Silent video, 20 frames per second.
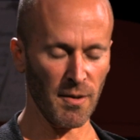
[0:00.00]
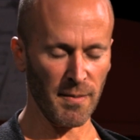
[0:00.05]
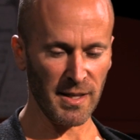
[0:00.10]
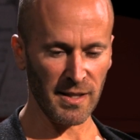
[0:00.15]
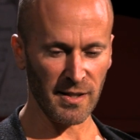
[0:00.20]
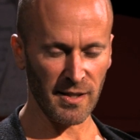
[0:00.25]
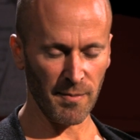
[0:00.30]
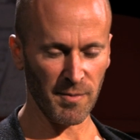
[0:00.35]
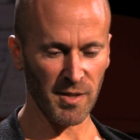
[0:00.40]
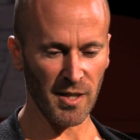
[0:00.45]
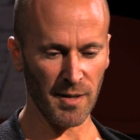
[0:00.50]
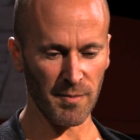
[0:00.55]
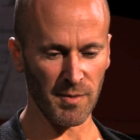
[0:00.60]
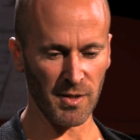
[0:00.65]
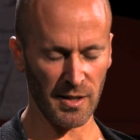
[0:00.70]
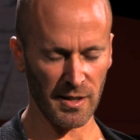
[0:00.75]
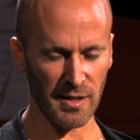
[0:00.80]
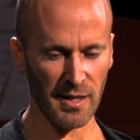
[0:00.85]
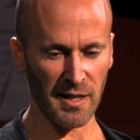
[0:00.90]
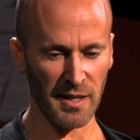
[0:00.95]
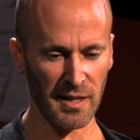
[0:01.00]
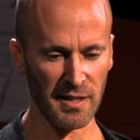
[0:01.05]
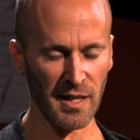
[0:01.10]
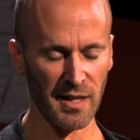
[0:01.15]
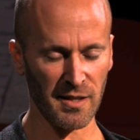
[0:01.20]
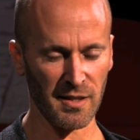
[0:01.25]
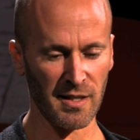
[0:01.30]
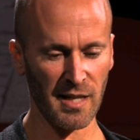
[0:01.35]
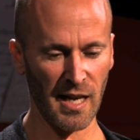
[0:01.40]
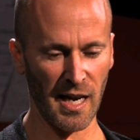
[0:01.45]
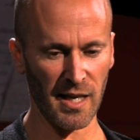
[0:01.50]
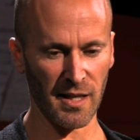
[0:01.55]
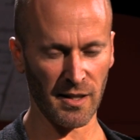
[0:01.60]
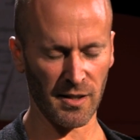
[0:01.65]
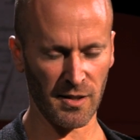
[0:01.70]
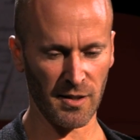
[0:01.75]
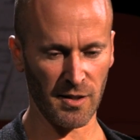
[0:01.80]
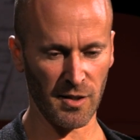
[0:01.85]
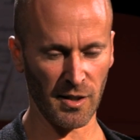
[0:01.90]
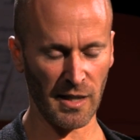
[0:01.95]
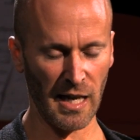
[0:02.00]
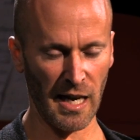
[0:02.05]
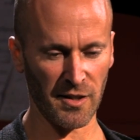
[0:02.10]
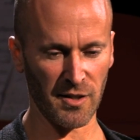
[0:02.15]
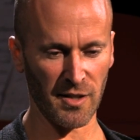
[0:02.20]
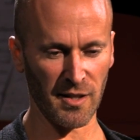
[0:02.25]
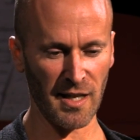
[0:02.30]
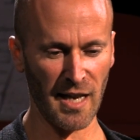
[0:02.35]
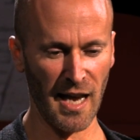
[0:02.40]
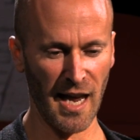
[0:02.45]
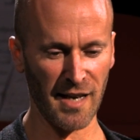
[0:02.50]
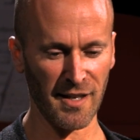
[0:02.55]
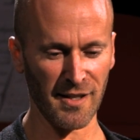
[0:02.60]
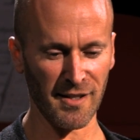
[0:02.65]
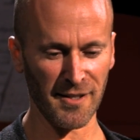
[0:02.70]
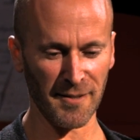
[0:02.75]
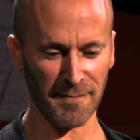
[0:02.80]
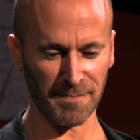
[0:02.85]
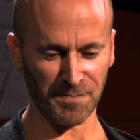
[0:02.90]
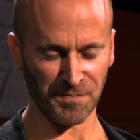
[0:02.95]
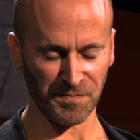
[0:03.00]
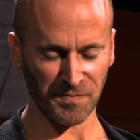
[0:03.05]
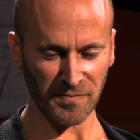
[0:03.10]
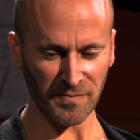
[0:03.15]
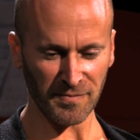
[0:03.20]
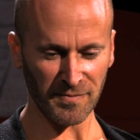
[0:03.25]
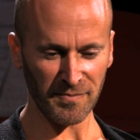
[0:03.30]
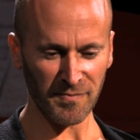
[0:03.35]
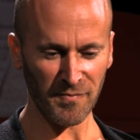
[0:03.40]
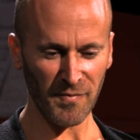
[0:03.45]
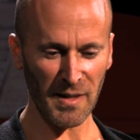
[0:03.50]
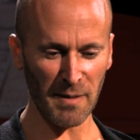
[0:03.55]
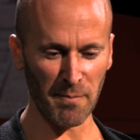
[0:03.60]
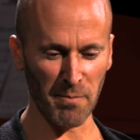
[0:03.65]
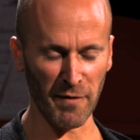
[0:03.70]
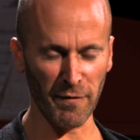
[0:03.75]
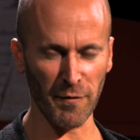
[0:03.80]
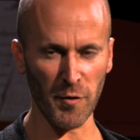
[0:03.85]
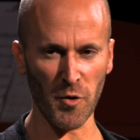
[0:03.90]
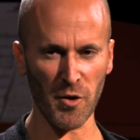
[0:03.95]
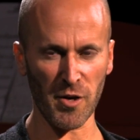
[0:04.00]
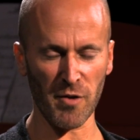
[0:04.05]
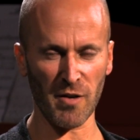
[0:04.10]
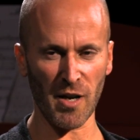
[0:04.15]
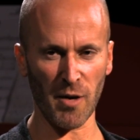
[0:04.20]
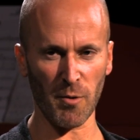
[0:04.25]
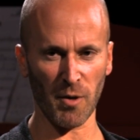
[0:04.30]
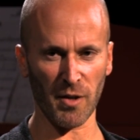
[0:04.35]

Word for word: I mean, sometimes it, it does take to get to the end before you know